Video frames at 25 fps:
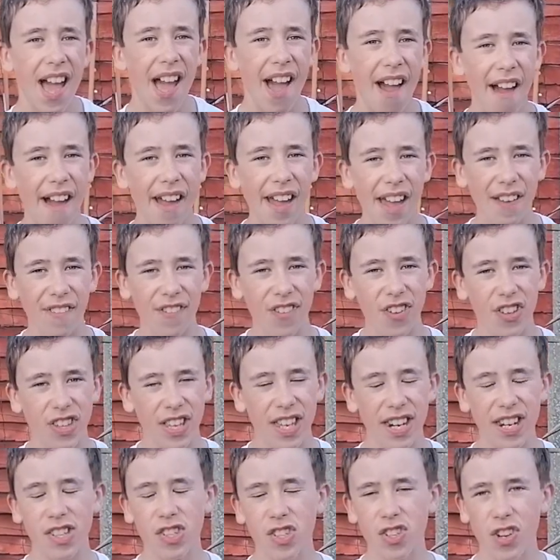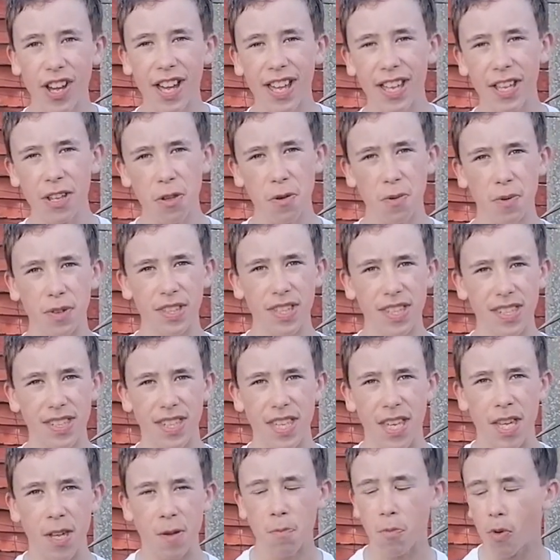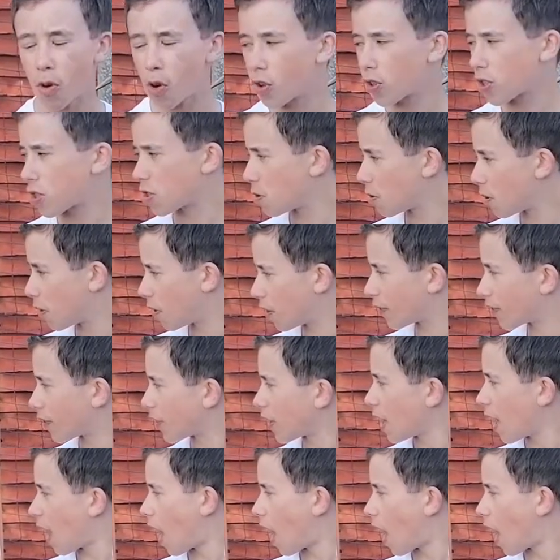If you did enjoy it and you want to see more sort of